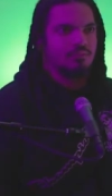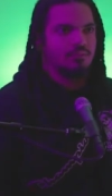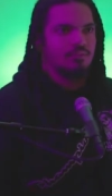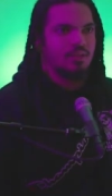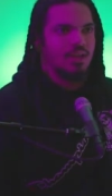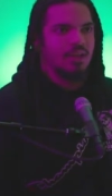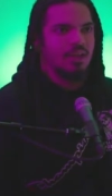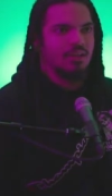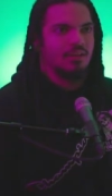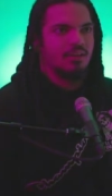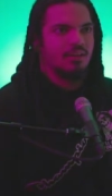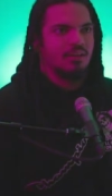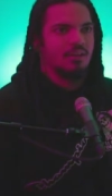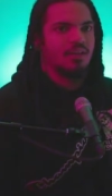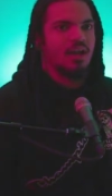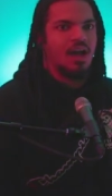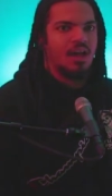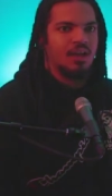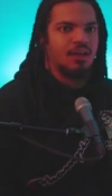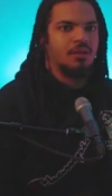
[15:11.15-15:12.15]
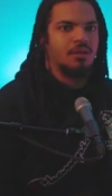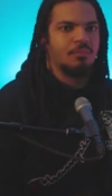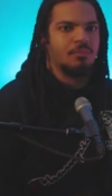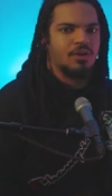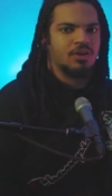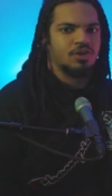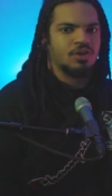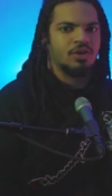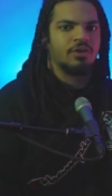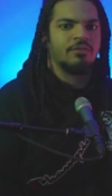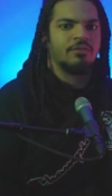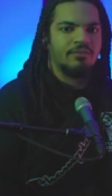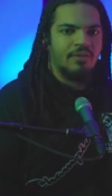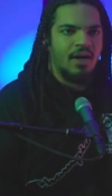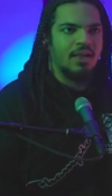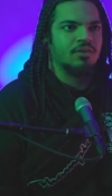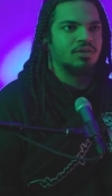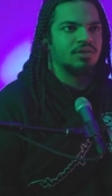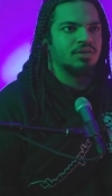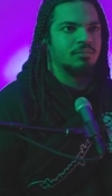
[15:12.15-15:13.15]
Like Kanye, pretty sure
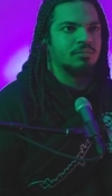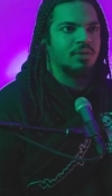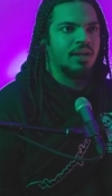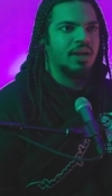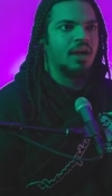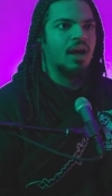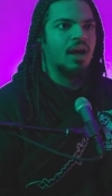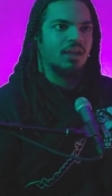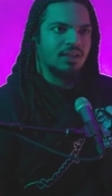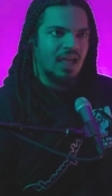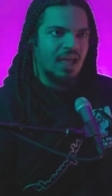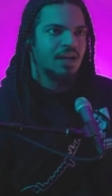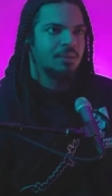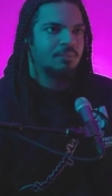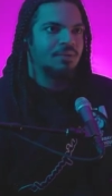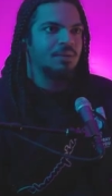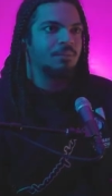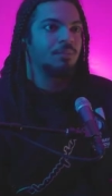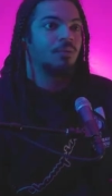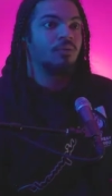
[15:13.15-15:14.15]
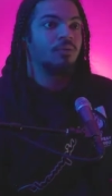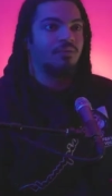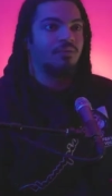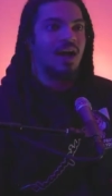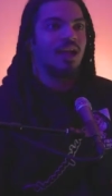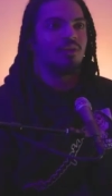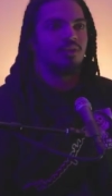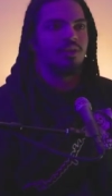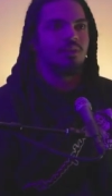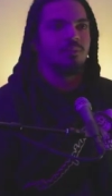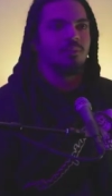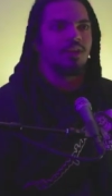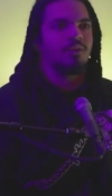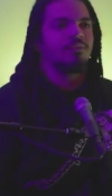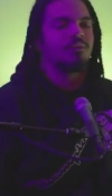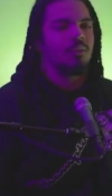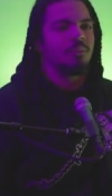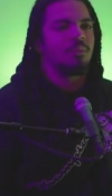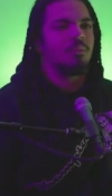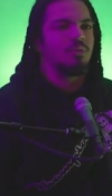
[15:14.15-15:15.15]
follows him. Like a lot of people follow him, like
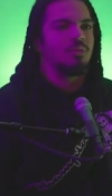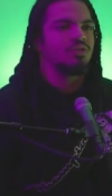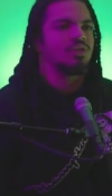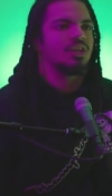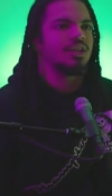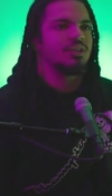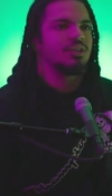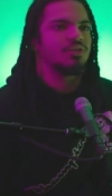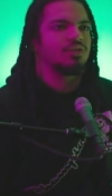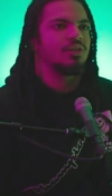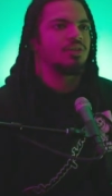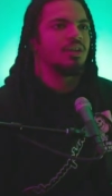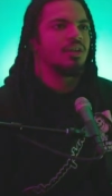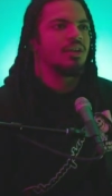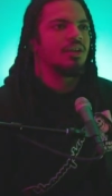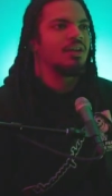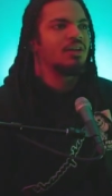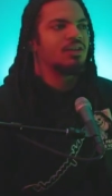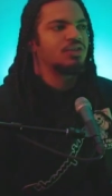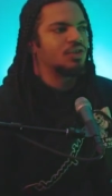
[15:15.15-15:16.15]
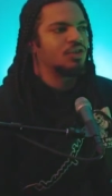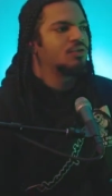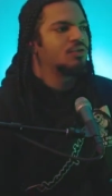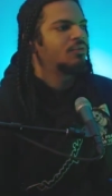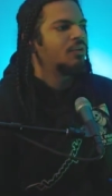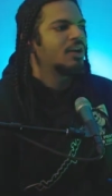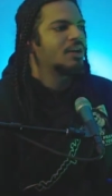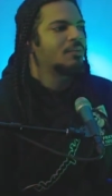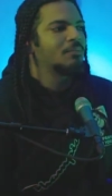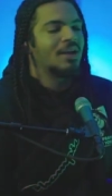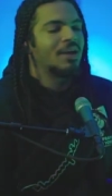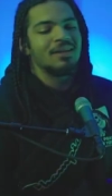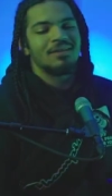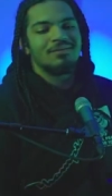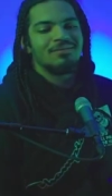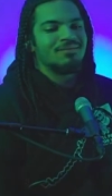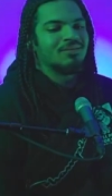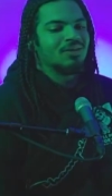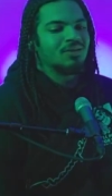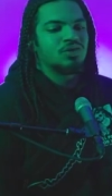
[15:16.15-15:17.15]
from the music industry. Yeah. So you fucking pay
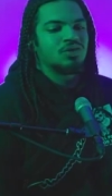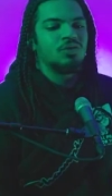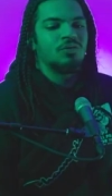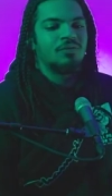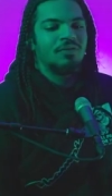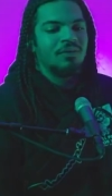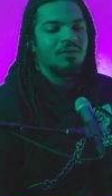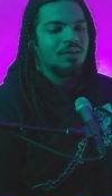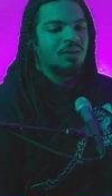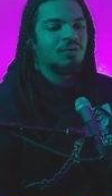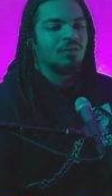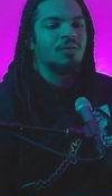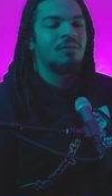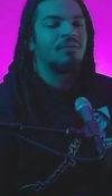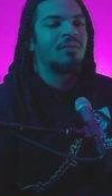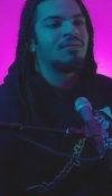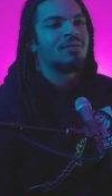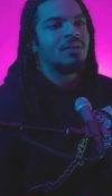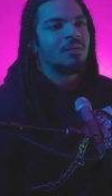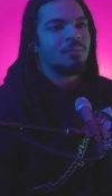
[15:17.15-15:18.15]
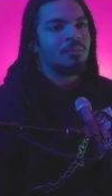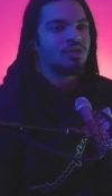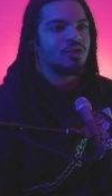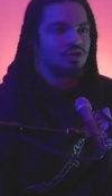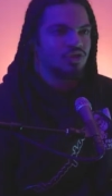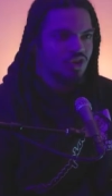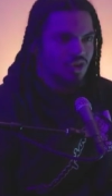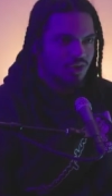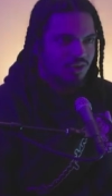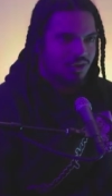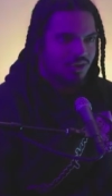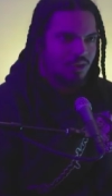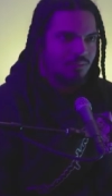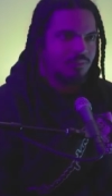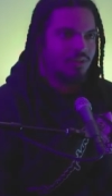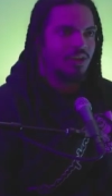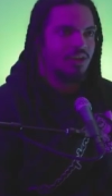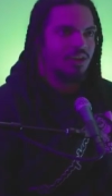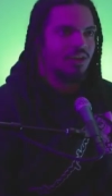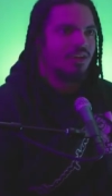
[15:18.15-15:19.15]
little 250, 350 to put your song
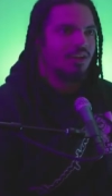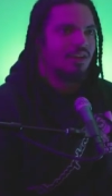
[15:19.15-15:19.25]
up there.